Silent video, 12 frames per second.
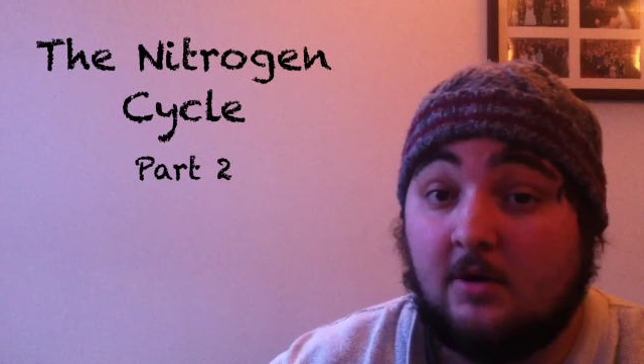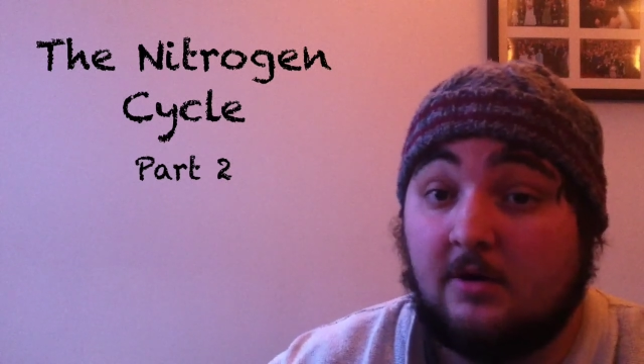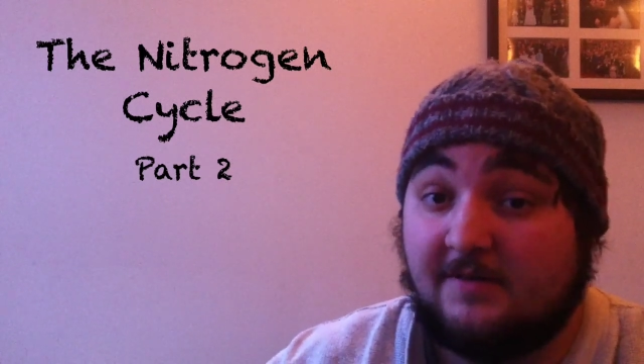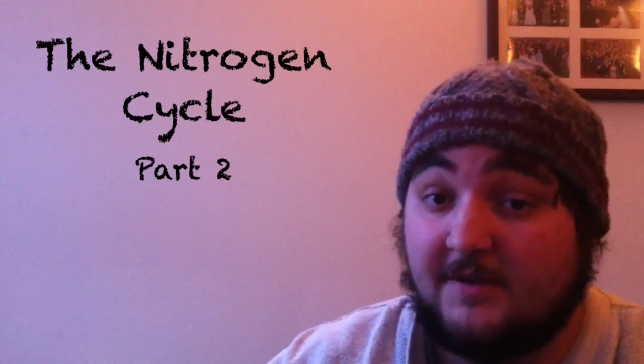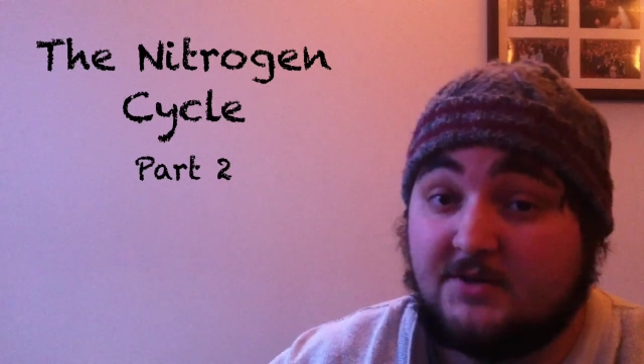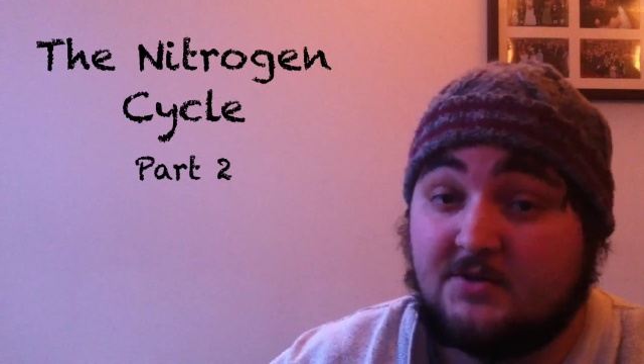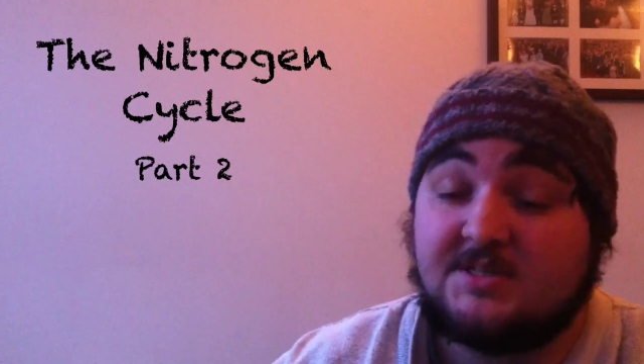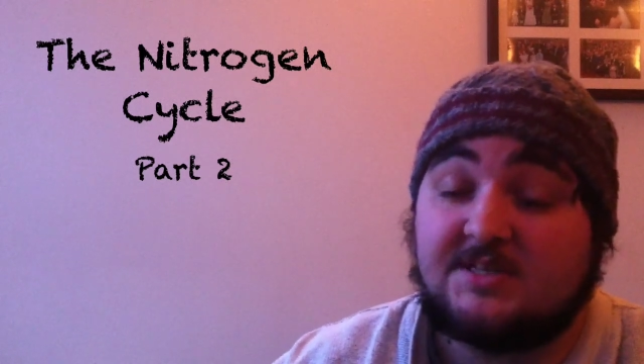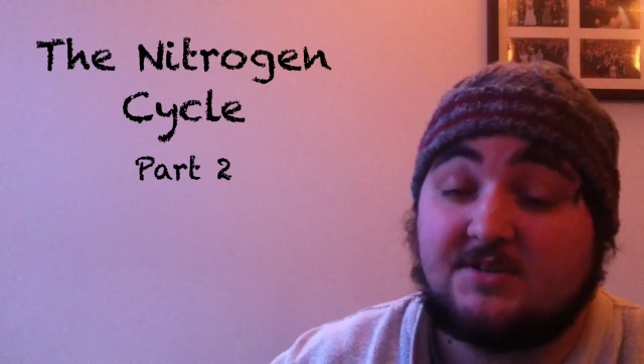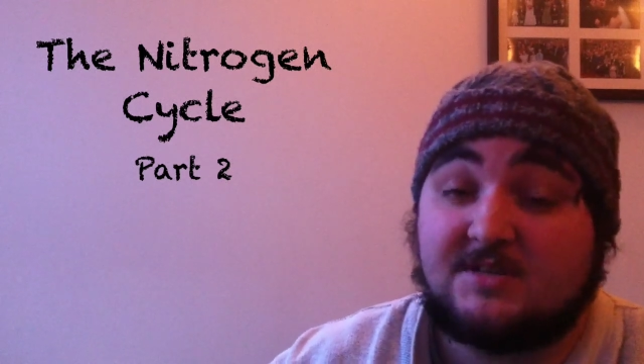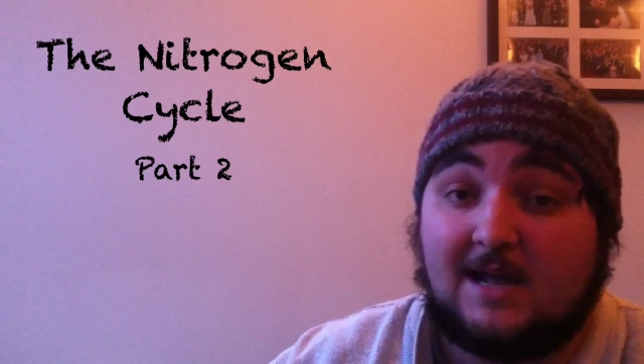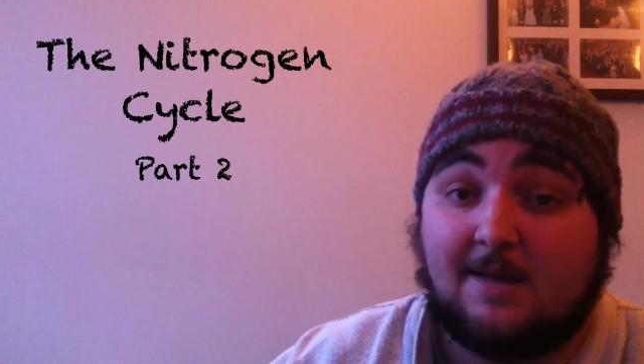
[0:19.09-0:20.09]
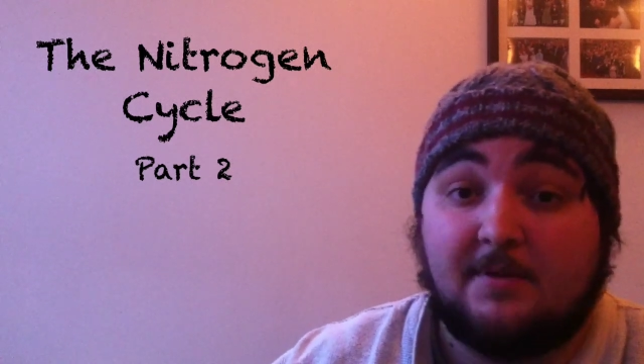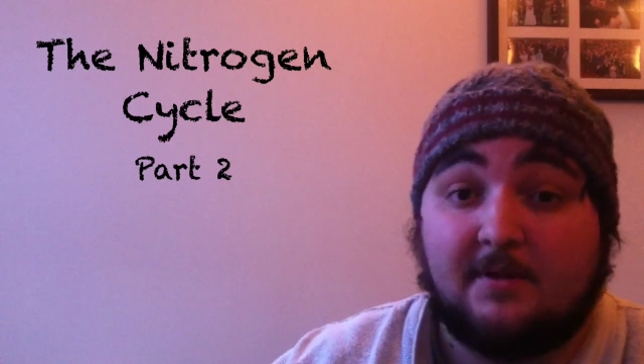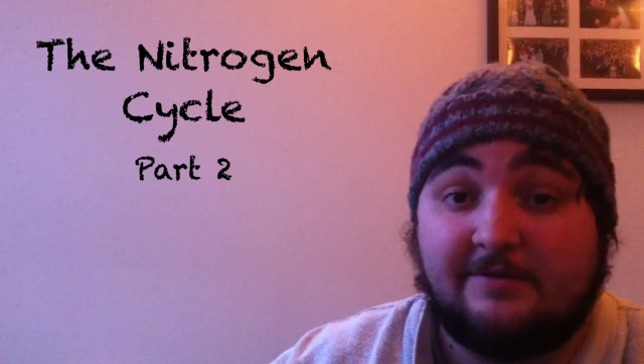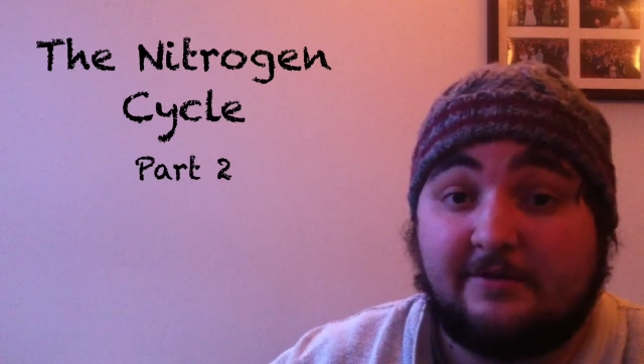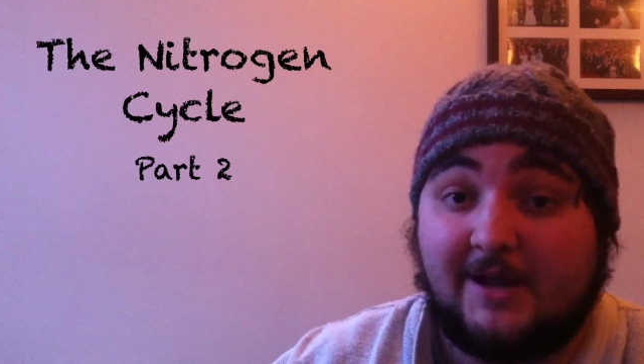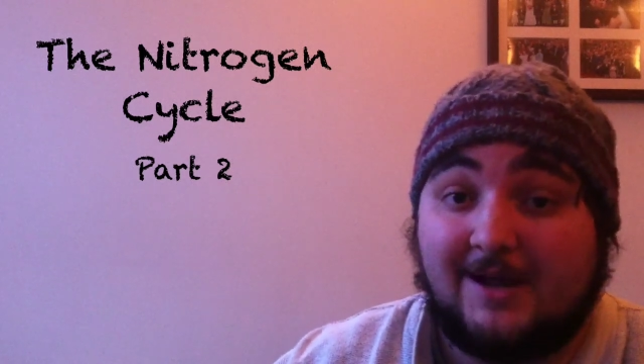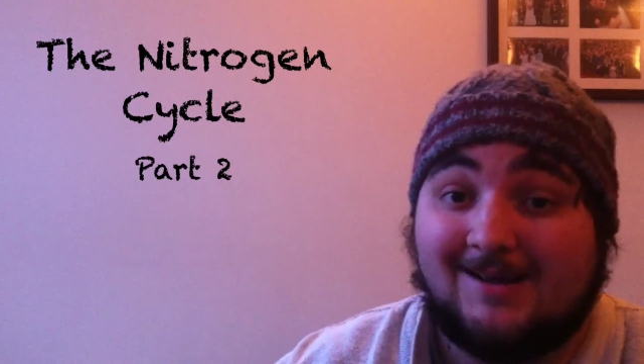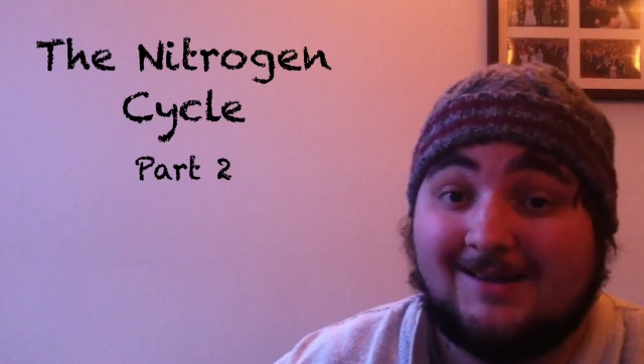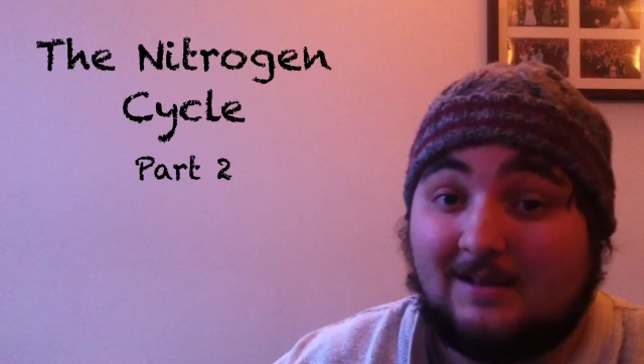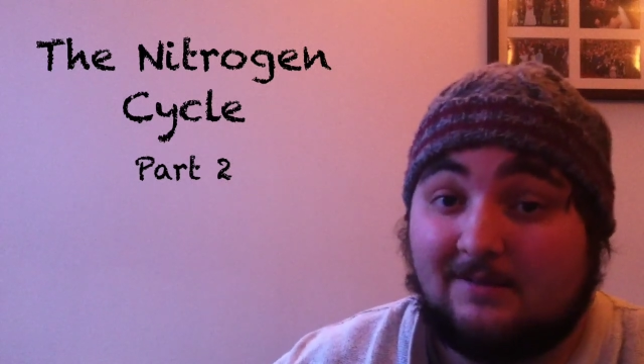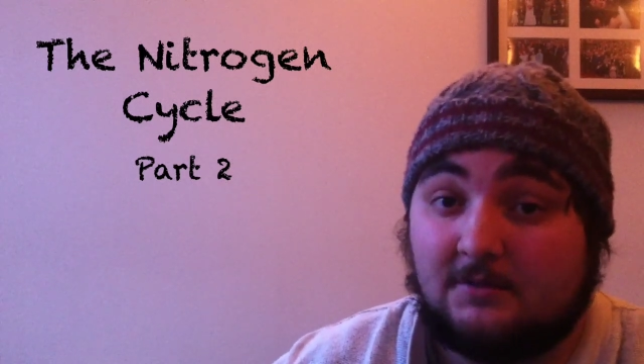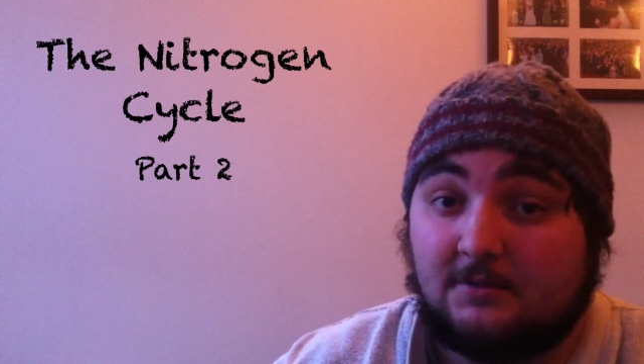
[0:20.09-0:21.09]
or if it does, it doesn't happen at a very high
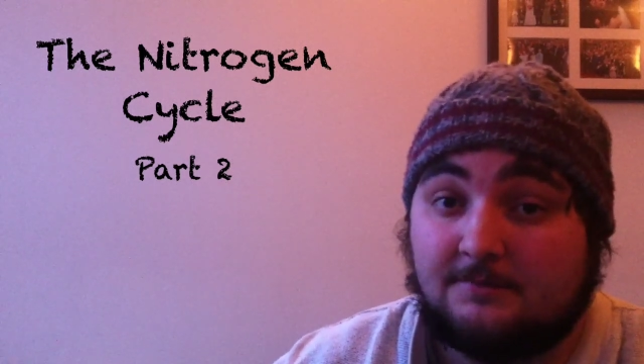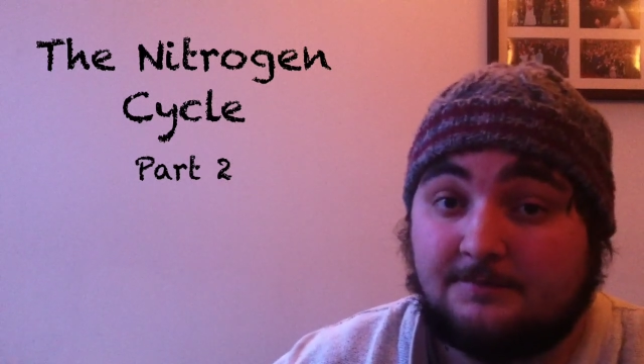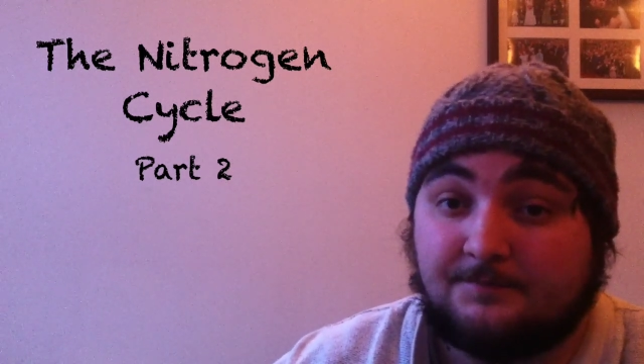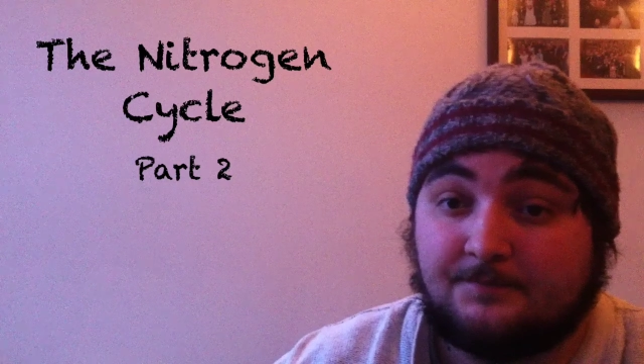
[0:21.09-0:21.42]
level.